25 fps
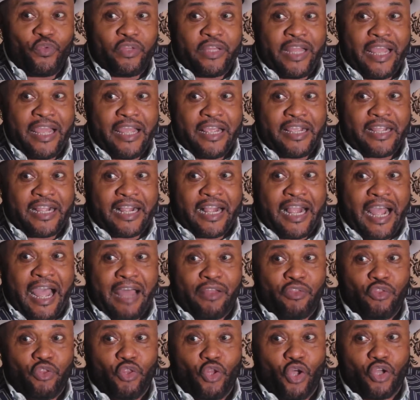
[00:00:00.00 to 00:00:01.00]
they
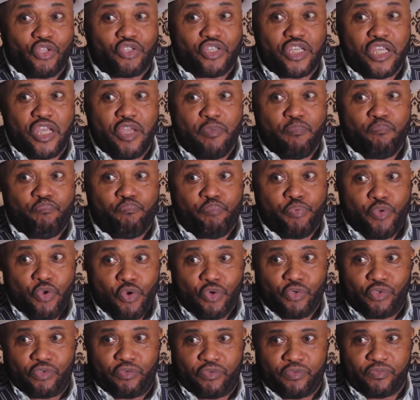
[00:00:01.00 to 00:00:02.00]
cannot
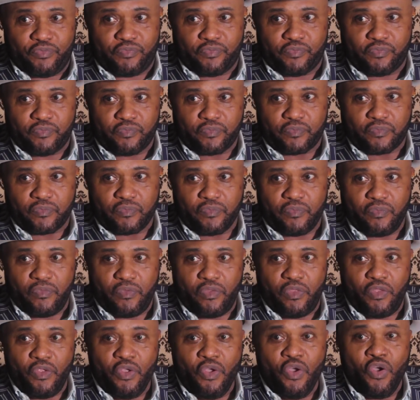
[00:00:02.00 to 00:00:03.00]
impugn
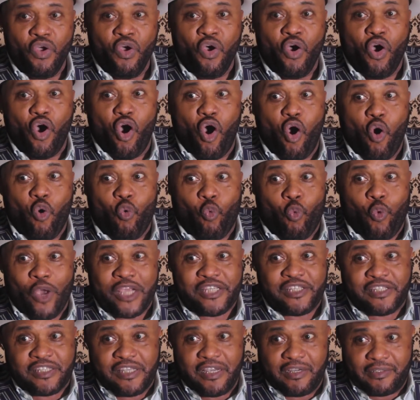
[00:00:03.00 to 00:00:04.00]
or
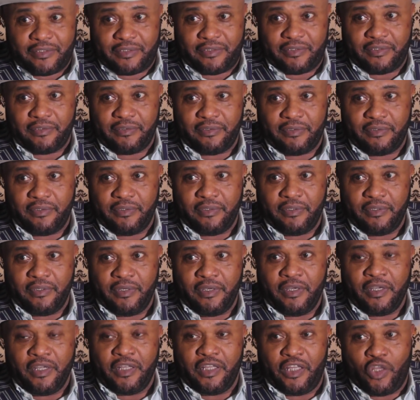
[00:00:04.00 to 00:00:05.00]
question
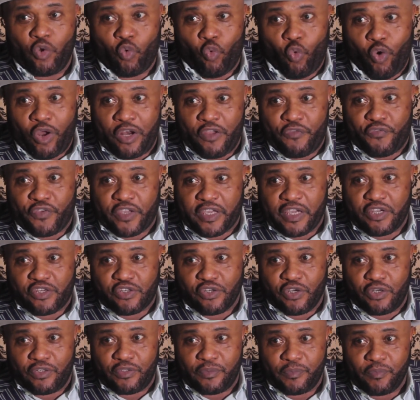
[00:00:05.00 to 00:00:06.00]
the
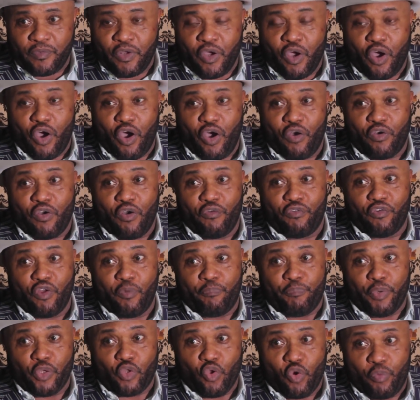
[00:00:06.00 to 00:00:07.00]
qualification of
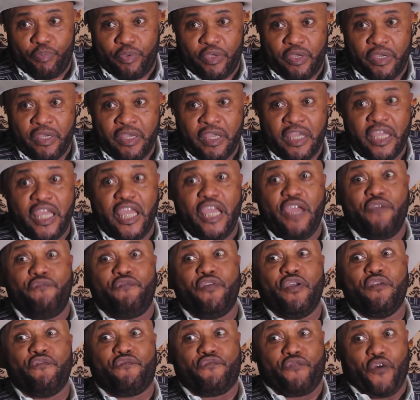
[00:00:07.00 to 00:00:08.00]
Governor Peter Obi,
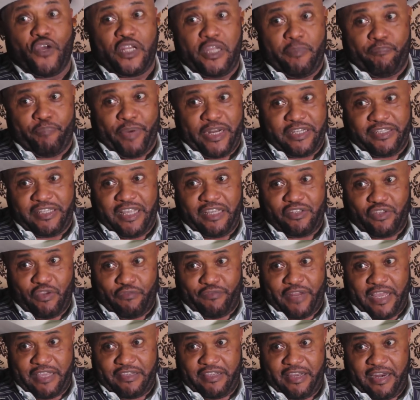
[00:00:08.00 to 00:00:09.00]
even for the president
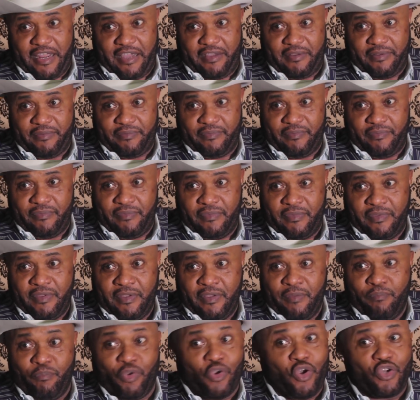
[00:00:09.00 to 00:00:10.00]
of Nigeria,
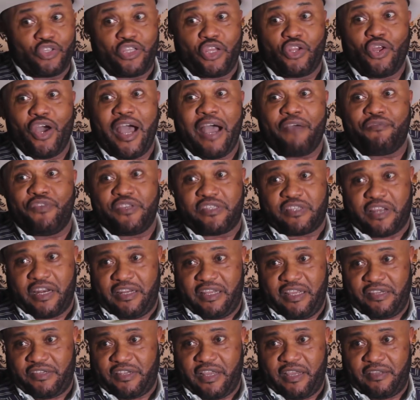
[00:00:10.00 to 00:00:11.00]
because they don't have his
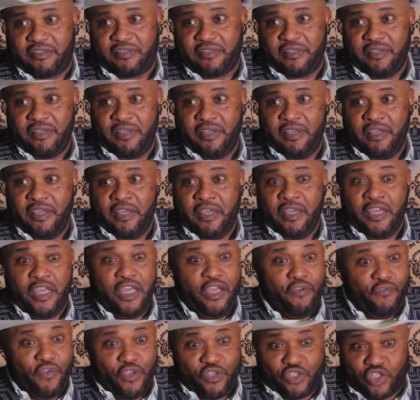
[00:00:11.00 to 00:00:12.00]
credentials.
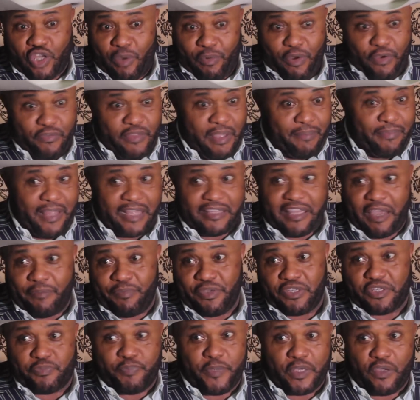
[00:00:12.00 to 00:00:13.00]
Even some of them that
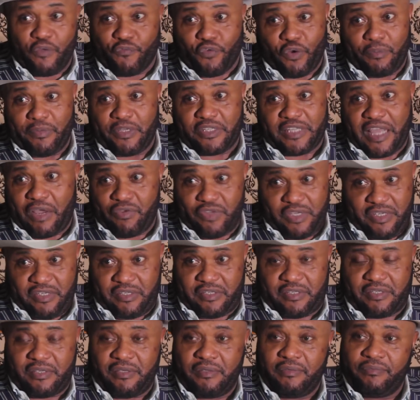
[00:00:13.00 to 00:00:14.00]
have been speaking from the
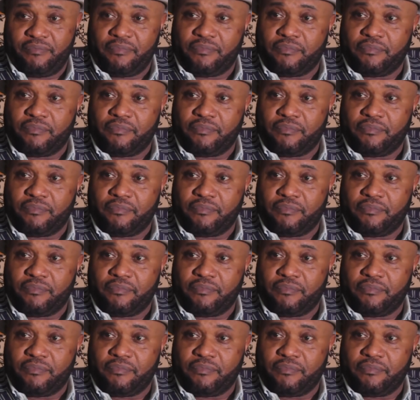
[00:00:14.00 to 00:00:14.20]
Southeast